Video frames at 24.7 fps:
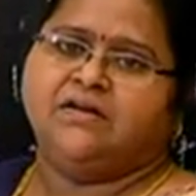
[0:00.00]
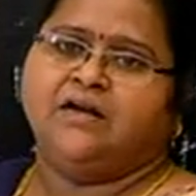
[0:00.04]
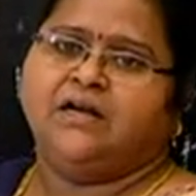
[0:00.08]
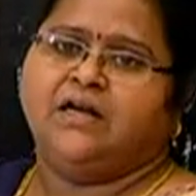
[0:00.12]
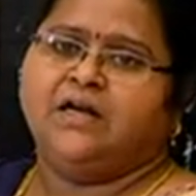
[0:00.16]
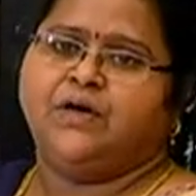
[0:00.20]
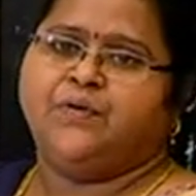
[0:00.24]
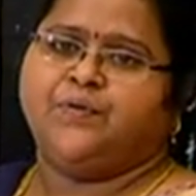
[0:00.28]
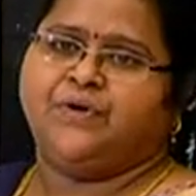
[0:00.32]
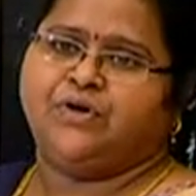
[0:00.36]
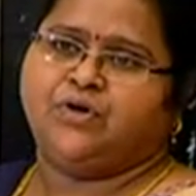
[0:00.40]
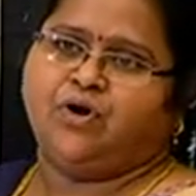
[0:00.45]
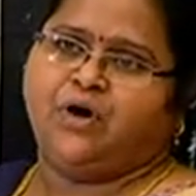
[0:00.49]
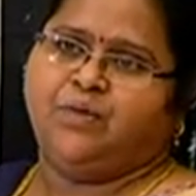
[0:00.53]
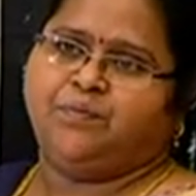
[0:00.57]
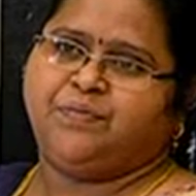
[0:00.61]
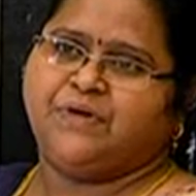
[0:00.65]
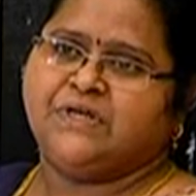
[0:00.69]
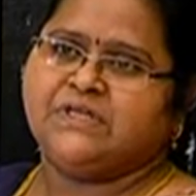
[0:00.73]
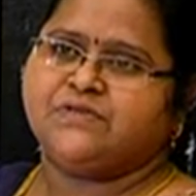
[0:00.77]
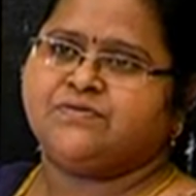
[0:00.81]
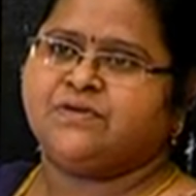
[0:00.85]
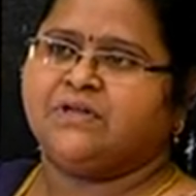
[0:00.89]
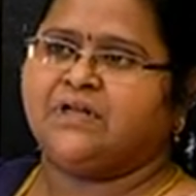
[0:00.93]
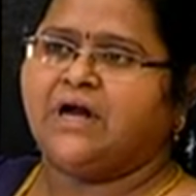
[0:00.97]
The liquid
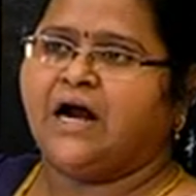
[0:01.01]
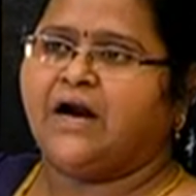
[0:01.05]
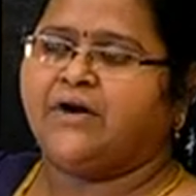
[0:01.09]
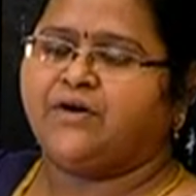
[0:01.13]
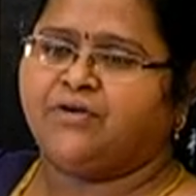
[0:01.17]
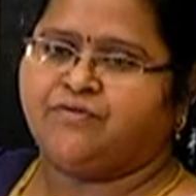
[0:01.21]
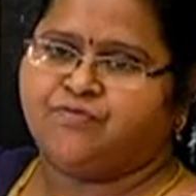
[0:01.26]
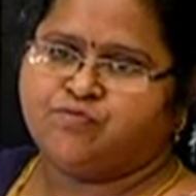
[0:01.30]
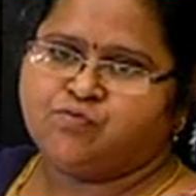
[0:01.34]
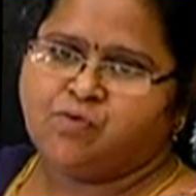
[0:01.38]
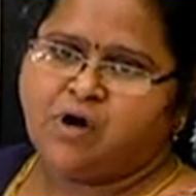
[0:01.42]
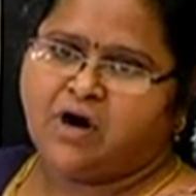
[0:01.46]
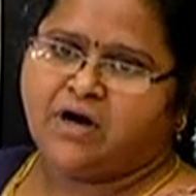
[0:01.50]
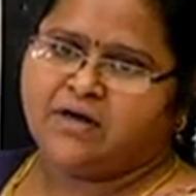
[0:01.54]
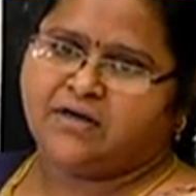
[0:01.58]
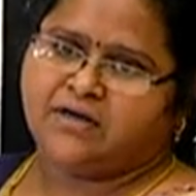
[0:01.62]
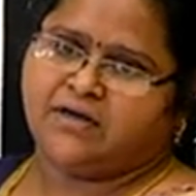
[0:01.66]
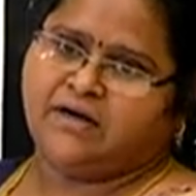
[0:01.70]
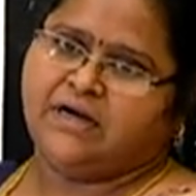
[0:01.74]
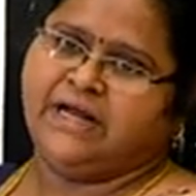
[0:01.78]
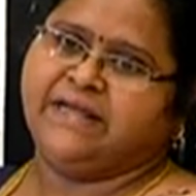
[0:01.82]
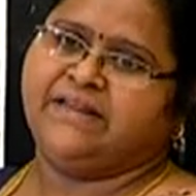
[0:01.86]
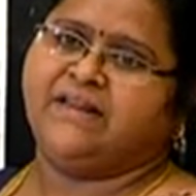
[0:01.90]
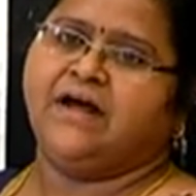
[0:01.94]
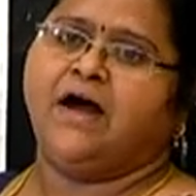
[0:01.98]
components with that of
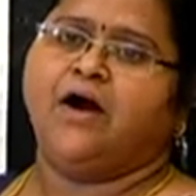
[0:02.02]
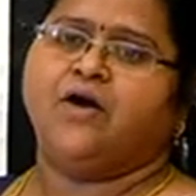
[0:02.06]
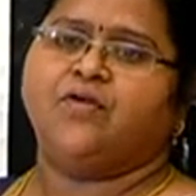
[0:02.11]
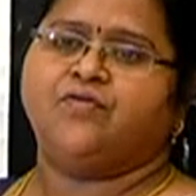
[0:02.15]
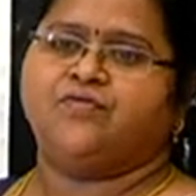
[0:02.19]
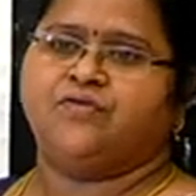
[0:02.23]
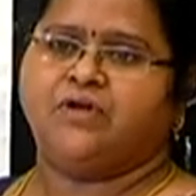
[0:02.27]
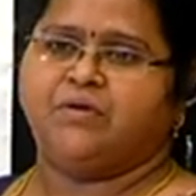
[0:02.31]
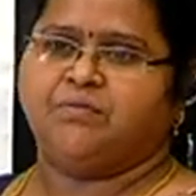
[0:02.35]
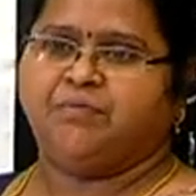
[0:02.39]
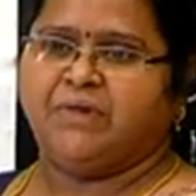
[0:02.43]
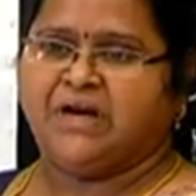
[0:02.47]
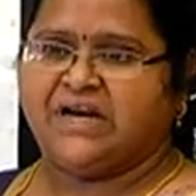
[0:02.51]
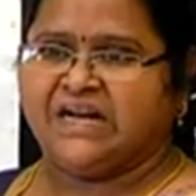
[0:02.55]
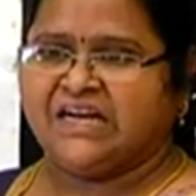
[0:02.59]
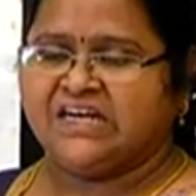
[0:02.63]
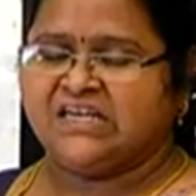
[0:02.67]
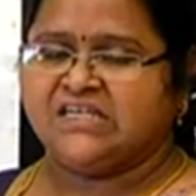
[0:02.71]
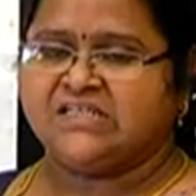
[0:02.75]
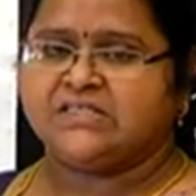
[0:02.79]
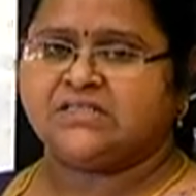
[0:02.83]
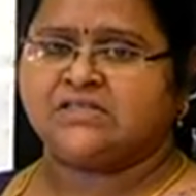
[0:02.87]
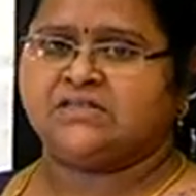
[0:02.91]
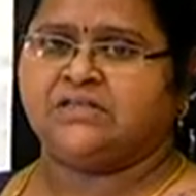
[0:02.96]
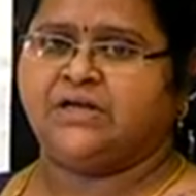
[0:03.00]
water, like that of the
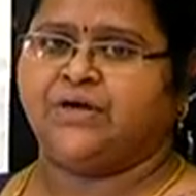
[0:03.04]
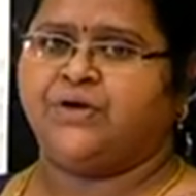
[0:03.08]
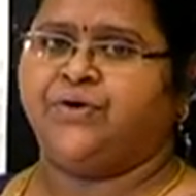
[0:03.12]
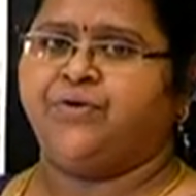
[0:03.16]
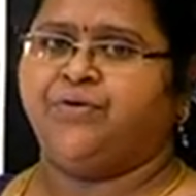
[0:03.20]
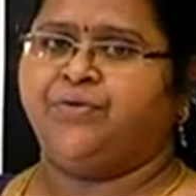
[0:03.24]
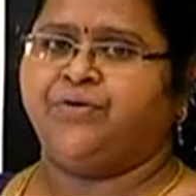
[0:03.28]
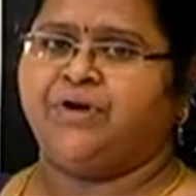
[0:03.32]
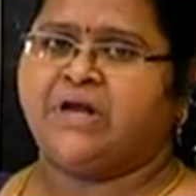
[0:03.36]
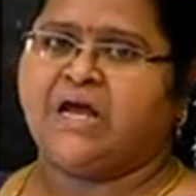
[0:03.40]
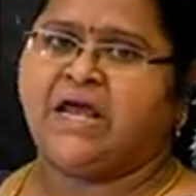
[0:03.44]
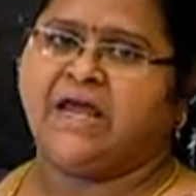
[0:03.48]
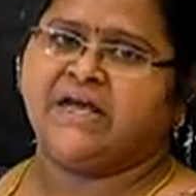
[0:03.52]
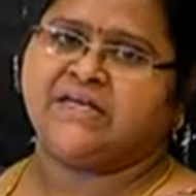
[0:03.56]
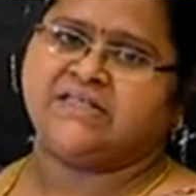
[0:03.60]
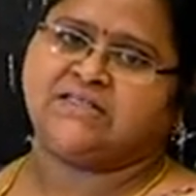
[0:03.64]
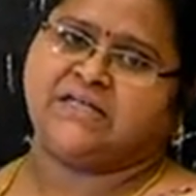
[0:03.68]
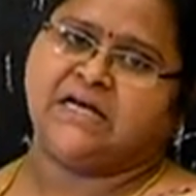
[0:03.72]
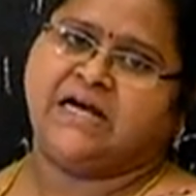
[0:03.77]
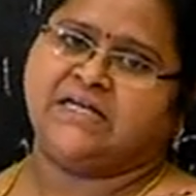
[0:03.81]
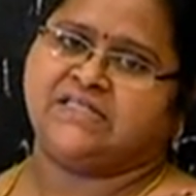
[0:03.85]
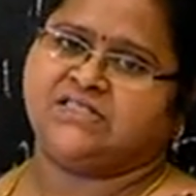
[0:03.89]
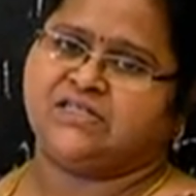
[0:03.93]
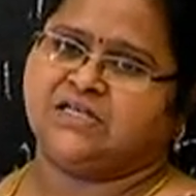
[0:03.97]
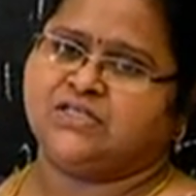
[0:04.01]
minerals, the urea
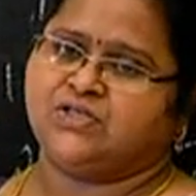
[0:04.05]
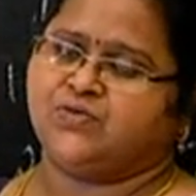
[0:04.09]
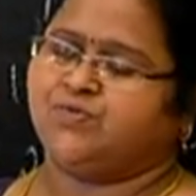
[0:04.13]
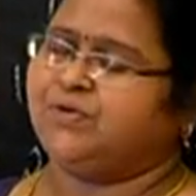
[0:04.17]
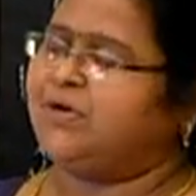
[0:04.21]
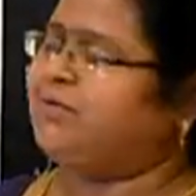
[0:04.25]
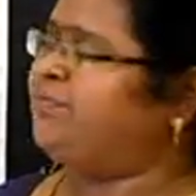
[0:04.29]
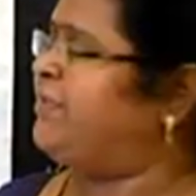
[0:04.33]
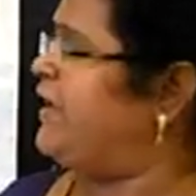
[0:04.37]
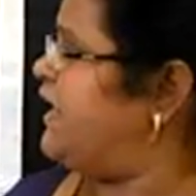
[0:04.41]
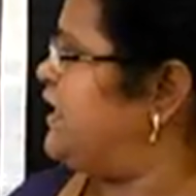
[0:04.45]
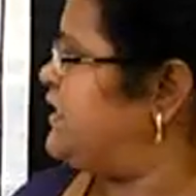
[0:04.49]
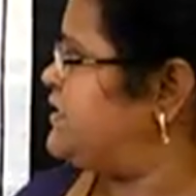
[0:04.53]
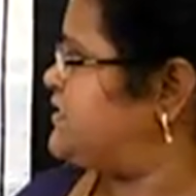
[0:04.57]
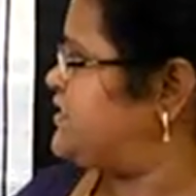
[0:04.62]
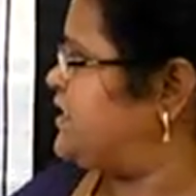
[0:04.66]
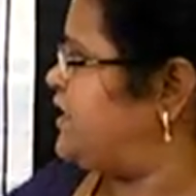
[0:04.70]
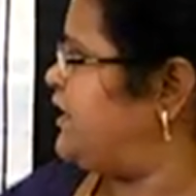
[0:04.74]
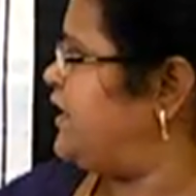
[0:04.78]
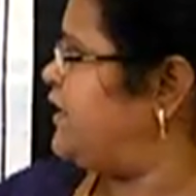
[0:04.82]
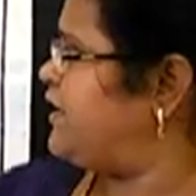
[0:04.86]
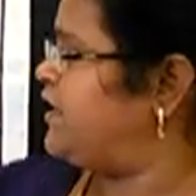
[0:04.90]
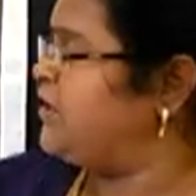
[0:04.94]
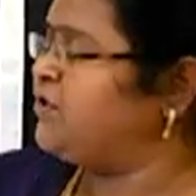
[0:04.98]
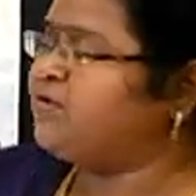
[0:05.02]
as such will be
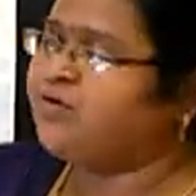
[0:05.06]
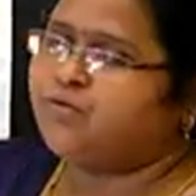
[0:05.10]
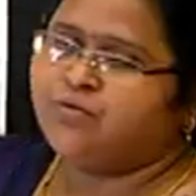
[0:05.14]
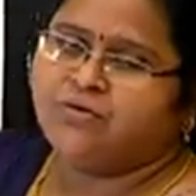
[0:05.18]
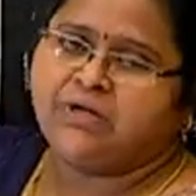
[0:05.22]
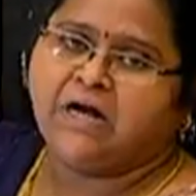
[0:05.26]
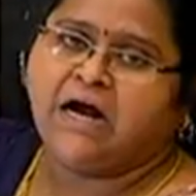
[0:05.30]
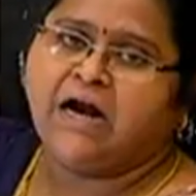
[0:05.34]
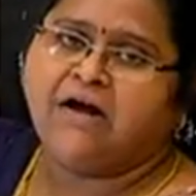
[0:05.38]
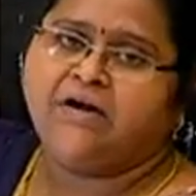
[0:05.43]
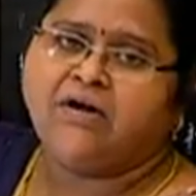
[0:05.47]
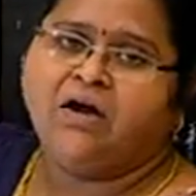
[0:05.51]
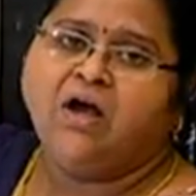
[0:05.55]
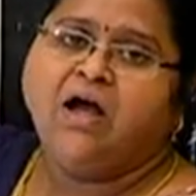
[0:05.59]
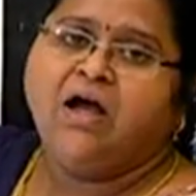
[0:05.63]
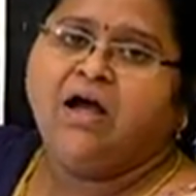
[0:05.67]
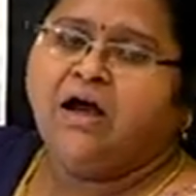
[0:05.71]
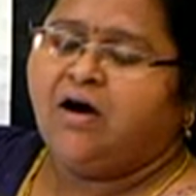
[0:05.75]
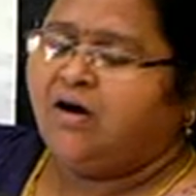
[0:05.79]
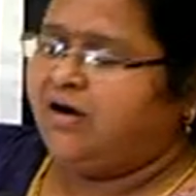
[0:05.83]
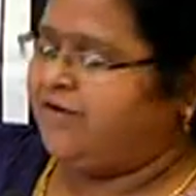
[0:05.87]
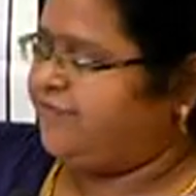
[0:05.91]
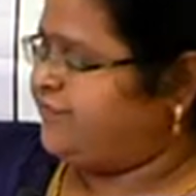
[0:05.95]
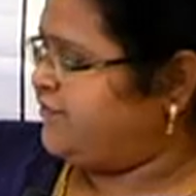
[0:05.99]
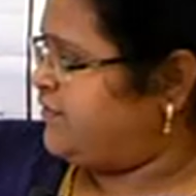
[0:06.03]
excreted through that
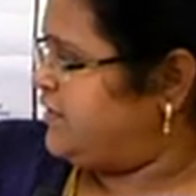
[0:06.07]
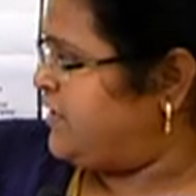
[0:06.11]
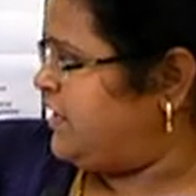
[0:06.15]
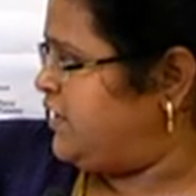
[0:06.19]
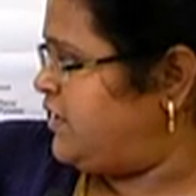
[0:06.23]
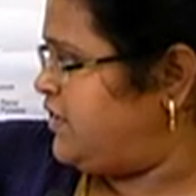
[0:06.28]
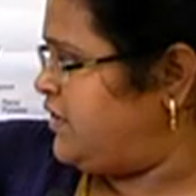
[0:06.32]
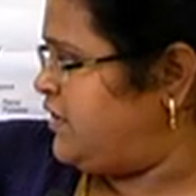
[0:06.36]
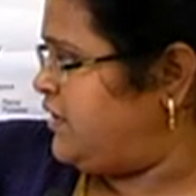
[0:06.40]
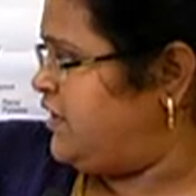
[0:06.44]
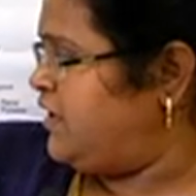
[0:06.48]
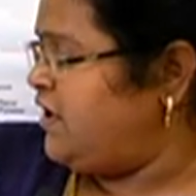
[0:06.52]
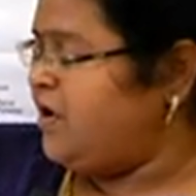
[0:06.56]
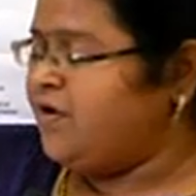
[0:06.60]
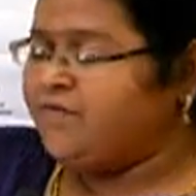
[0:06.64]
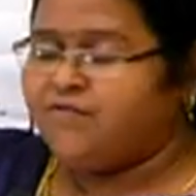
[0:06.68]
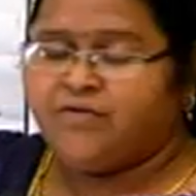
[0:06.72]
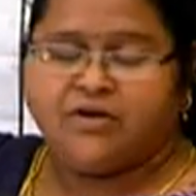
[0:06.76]
of kidney.